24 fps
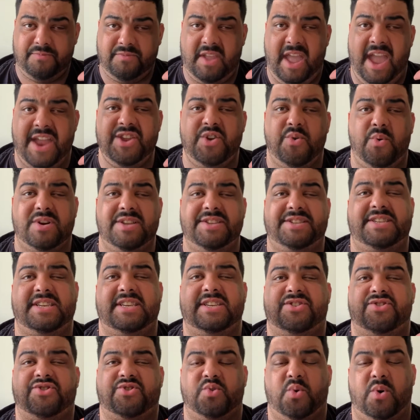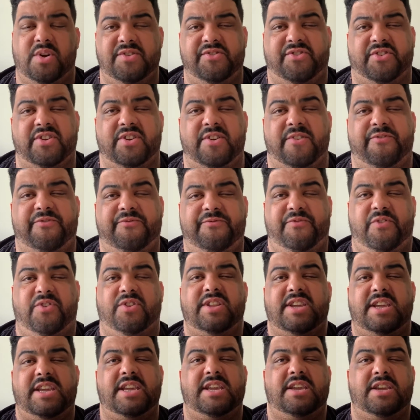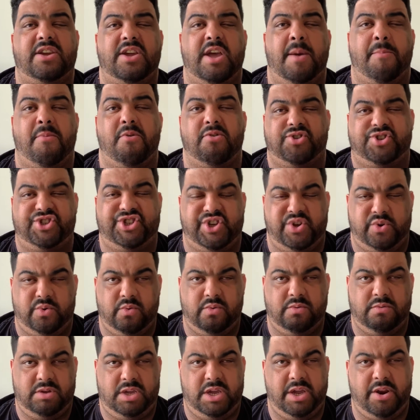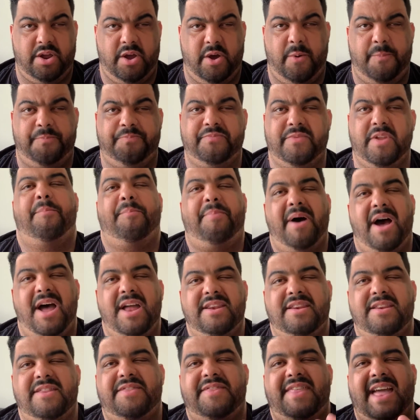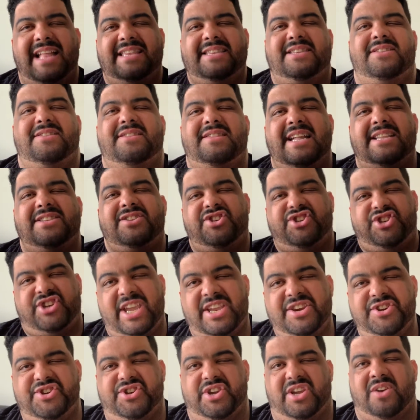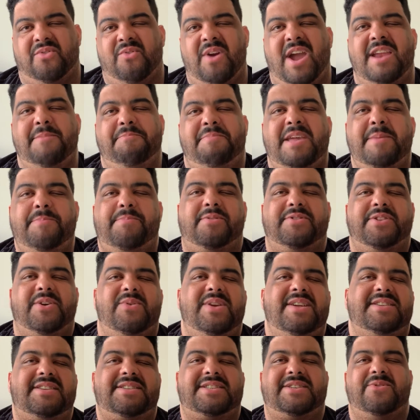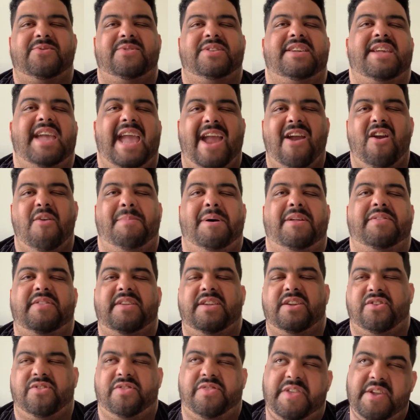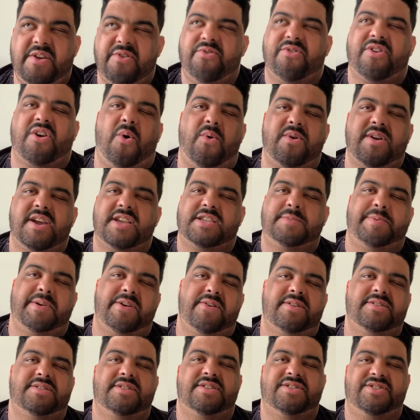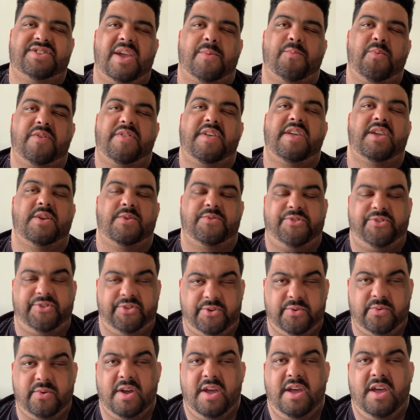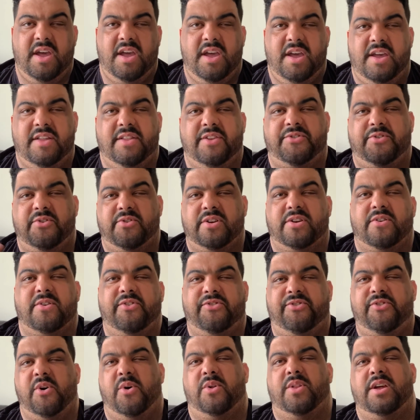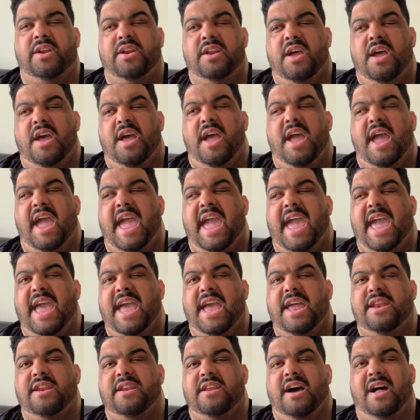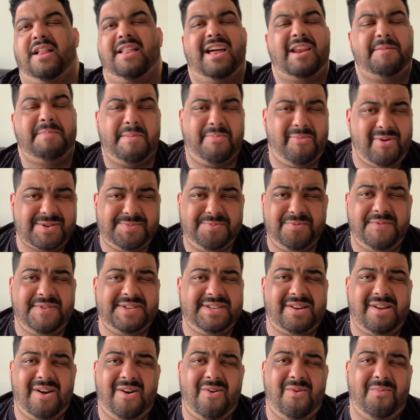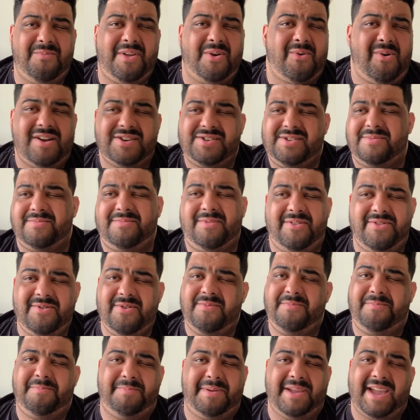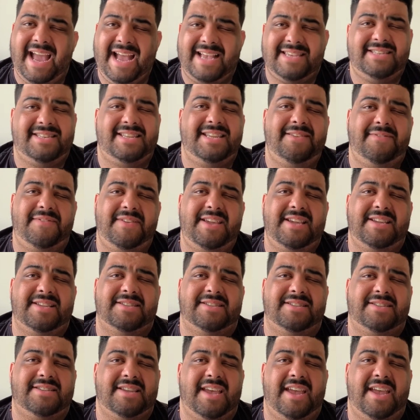And you want to see a story that's going to fully immerse you, you know? But that's changing, right? People don't necessarily care about the theater-going experience the same way they used to, unless you're like Chris Nolan. And a lot of people watch movies at home. They watch them on their big-ass TVs.